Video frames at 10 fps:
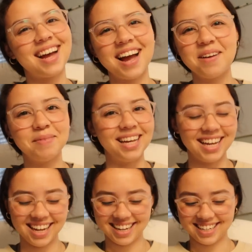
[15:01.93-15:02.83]
I
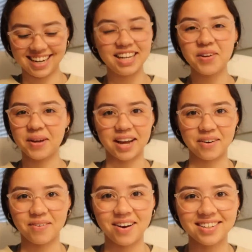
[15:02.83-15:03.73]
mean, you can't
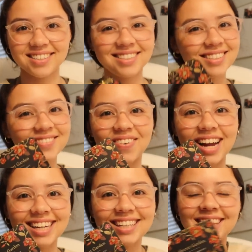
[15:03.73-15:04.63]
go wrong,
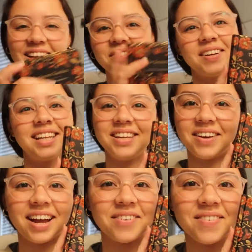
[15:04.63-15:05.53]
right? Like you really, you
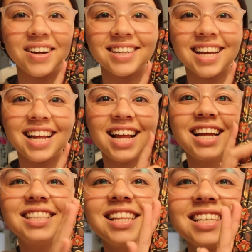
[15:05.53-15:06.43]
can't go wrong. It,
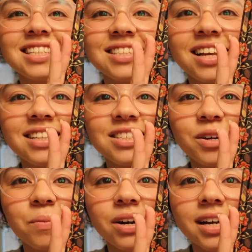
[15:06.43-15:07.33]
it, this is, it's
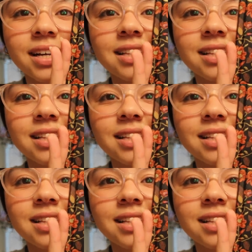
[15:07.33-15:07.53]
so pretty.